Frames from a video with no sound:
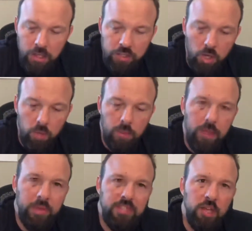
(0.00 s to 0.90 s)
so
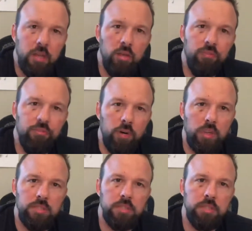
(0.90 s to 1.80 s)
let me tell you
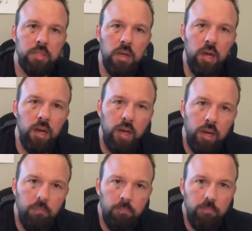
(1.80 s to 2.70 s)
first
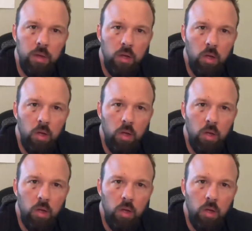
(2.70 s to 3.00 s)
um,